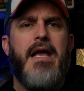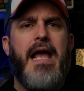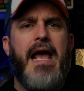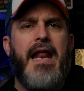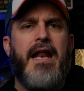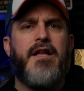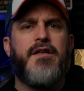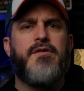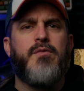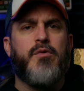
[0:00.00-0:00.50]

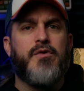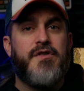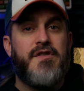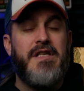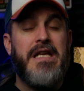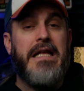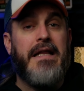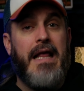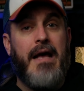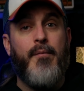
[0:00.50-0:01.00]
And as we'll
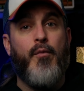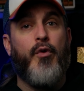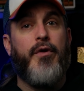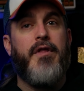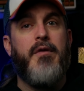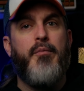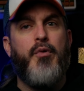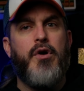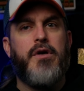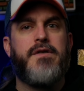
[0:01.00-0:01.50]
see a lot more
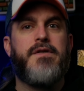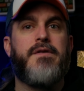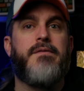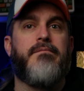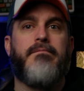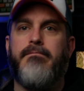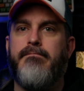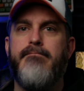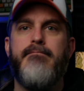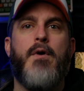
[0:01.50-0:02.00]
in the books,
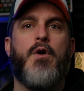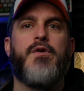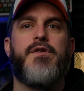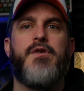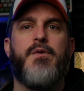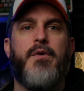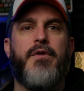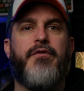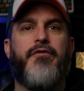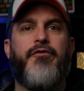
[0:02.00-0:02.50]

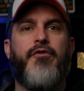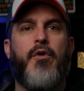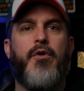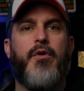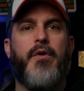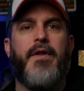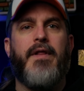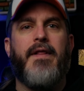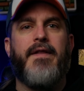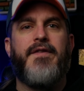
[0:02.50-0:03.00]
mostly with
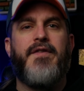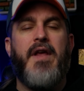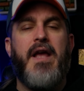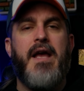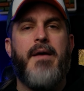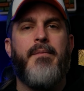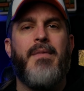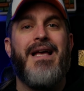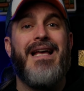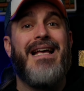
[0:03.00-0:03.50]
Frodo and
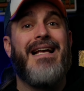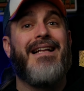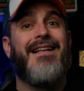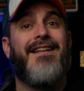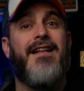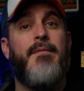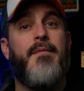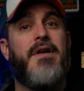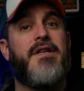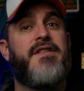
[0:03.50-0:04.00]
Sam,
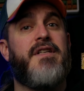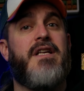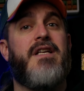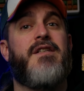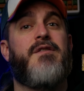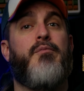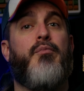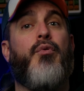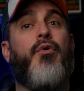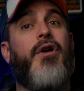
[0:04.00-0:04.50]
Lembas
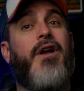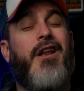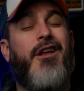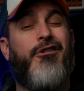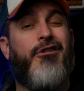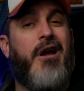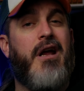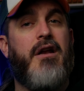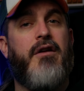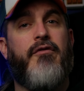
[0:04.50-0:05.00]
is pretty
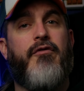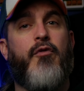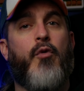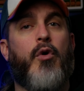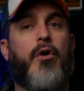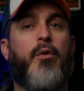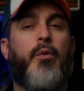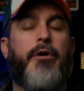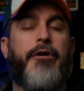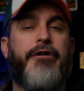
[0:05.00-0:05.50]
great
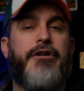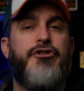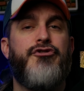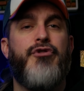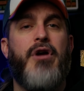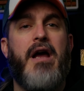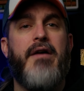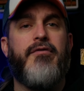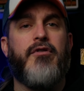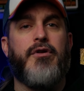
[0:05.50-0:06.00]
for weary
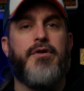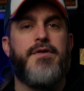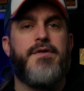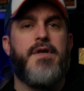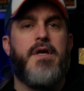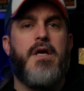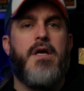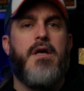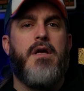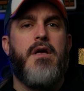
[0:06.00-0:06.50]
travelers.
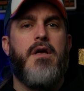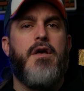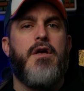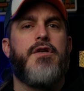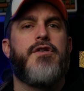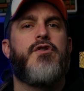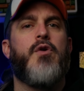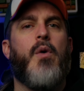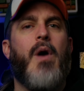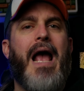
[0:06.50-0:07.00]

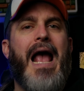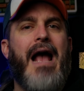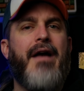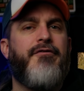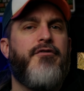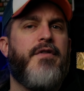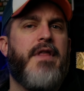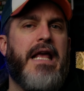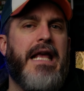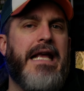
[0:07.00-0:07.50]
So
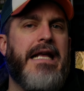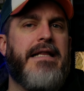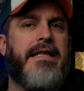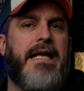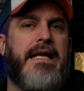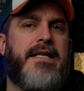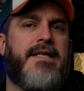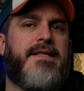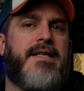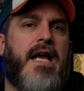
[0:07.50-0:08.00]
after they eat,
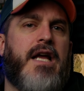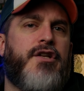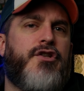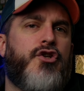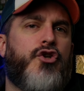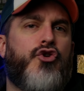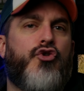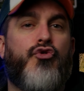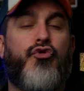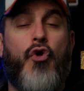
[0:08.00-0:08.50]
they decide
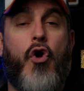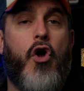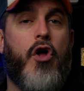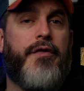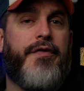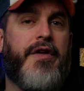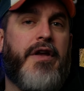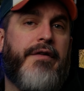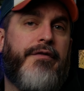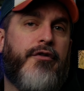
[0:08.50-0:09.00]
to
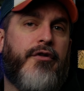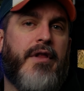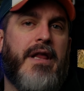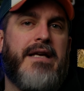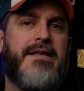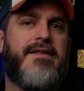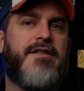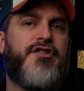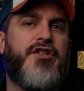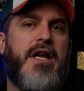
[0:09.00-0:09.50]
crawl to give their
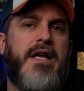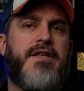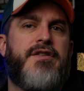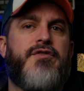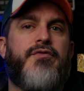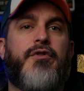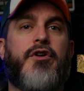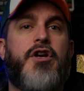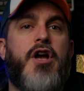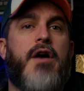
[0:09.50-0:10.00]
legs a chance
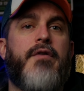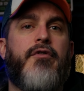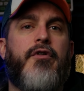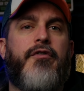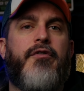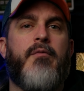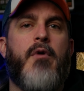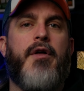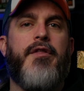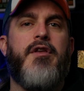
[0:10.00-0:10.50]
to recover
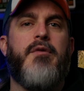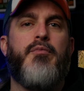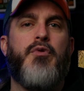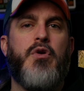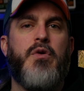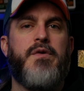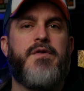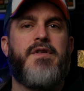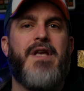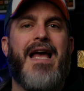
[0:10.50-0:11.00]
from all the
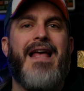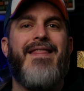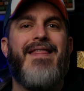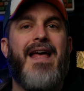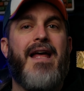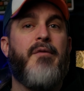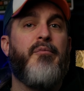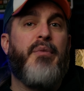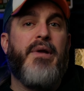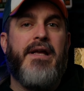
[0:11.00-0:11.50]
abuse, and
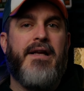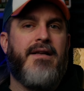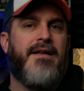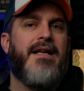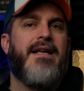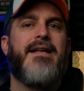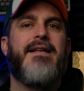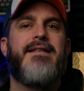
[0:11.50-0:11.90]
then being